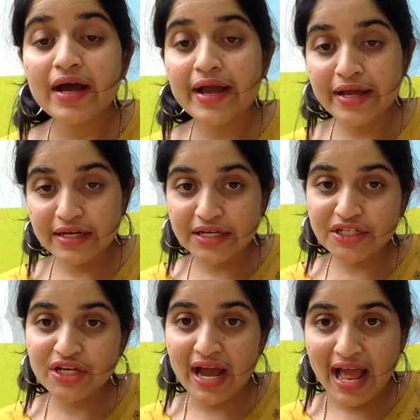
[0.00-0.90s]

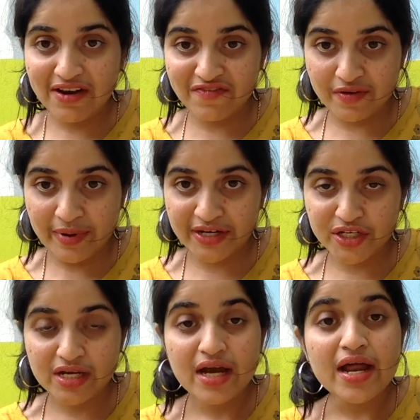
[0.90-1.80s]
English alphabet.
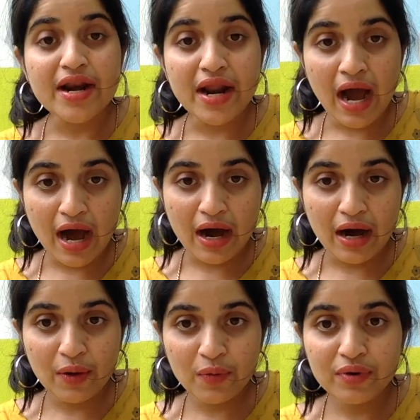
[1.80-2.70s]

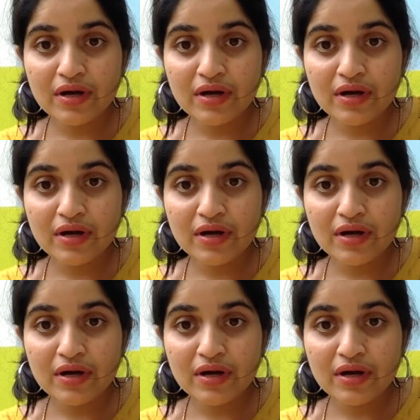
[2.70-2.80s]
Now,